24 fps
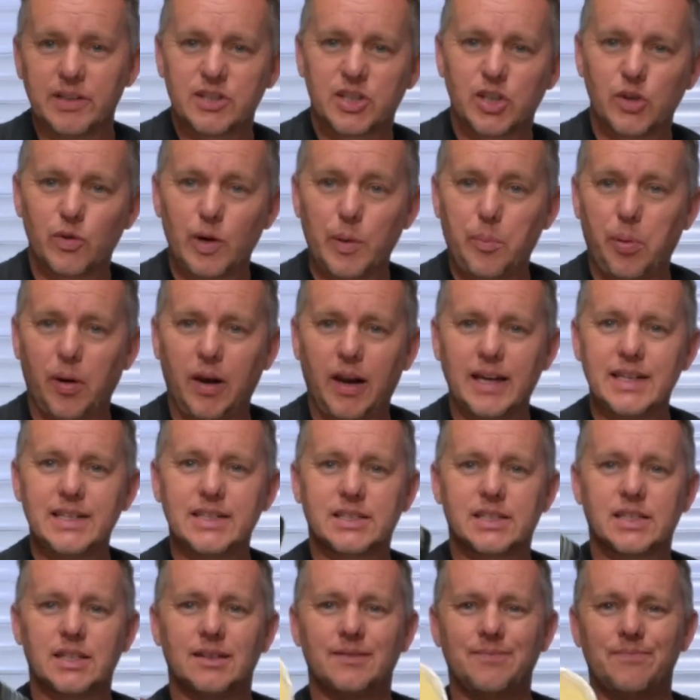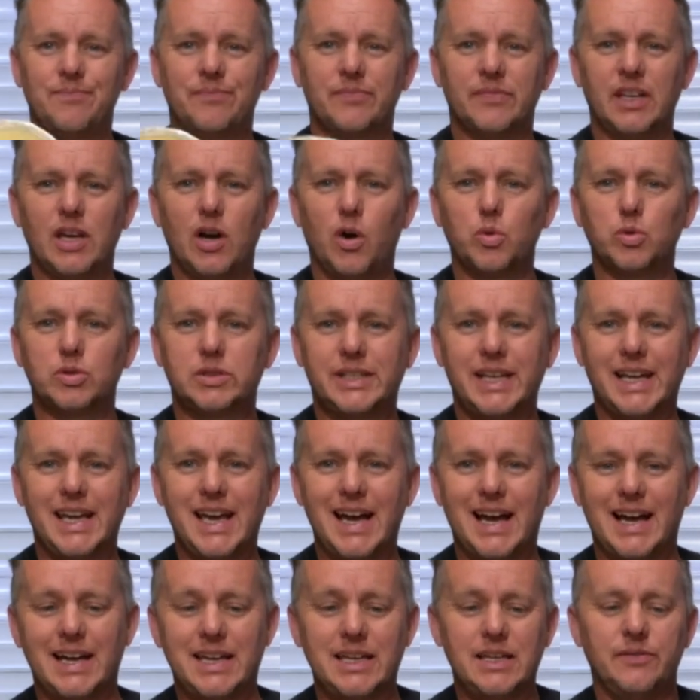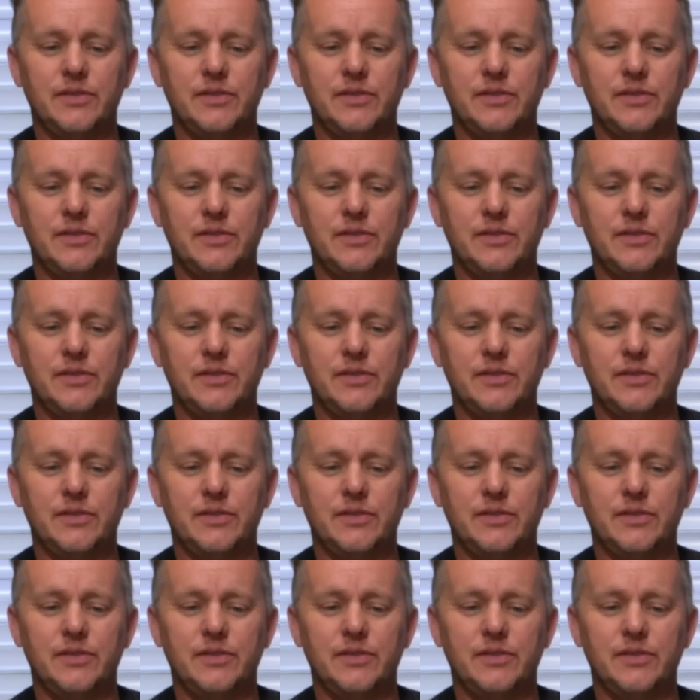to replace the old DA.